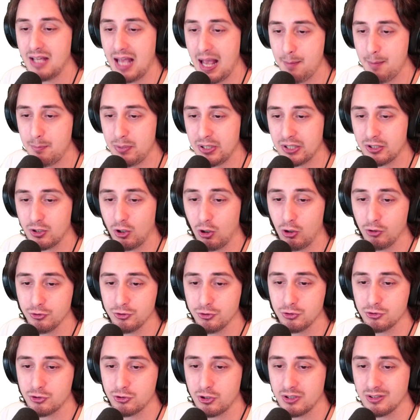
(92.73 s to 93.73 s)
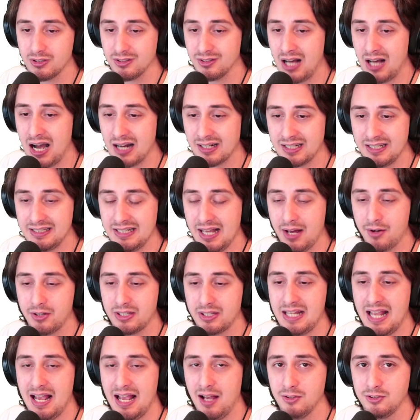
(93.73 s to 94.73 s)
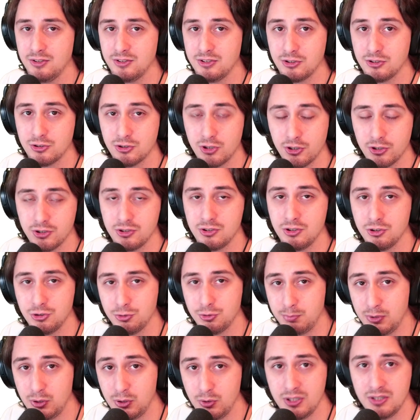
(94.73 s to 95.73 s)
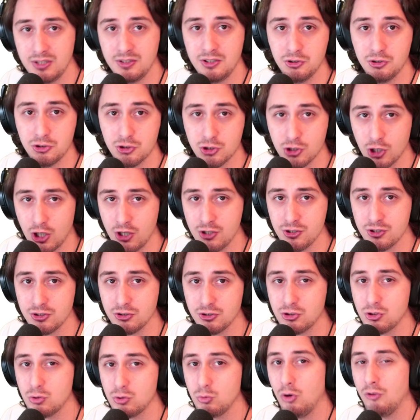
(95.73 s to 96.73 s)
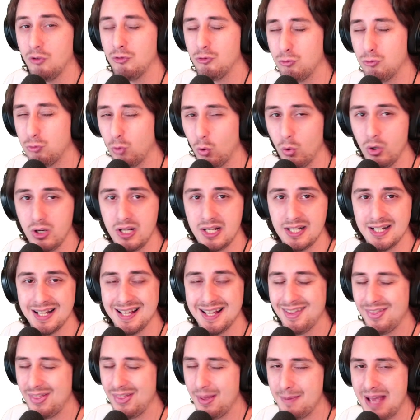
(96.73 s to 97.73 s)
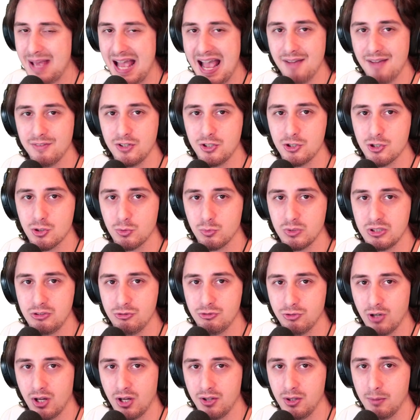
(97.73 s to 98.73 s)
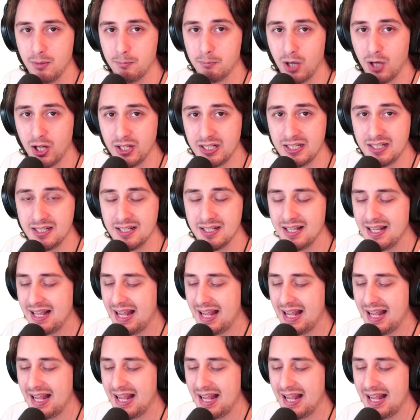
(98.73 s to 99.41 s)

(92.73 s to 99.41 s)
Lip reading: Epic also started locking out accounts that started disputing these charges to avoid them having to refund the money